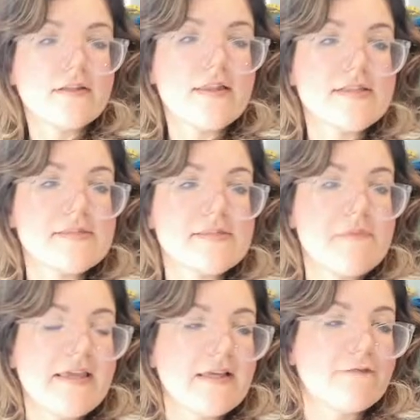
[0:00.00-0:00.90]

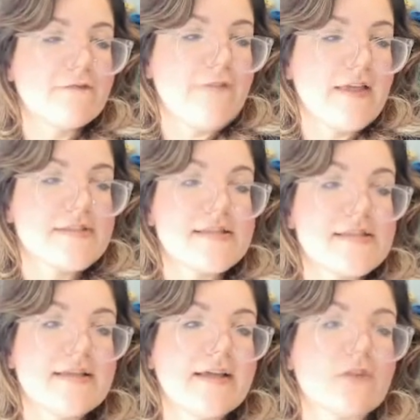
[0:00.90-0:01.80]
Speaking of
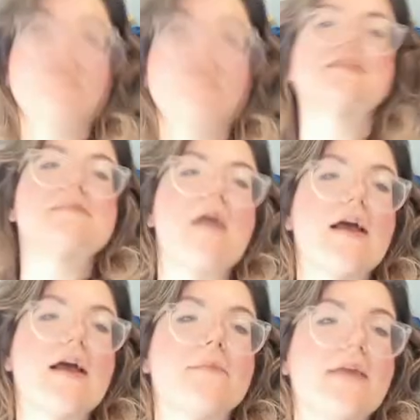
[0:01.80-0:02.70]
fantasy, Geralt is
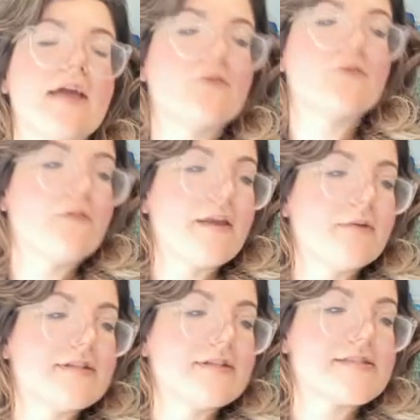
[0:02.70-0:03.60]
behind me. I don't know if anyone
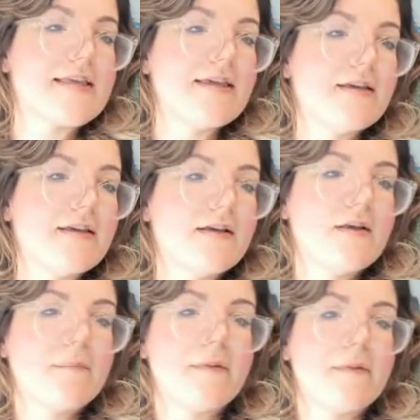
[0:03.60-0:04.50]
could see,
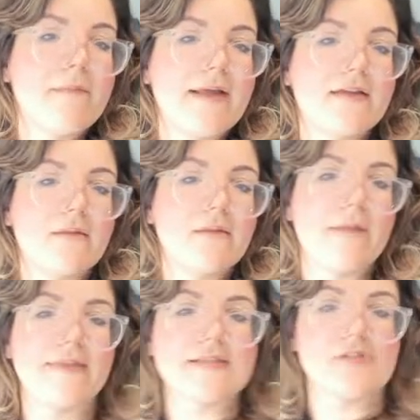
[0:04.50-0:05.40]
but my
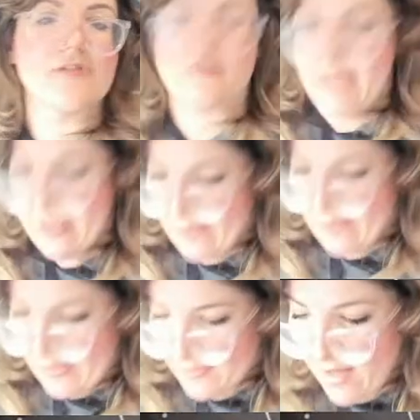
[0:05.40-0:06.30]
that's just my hairy hand.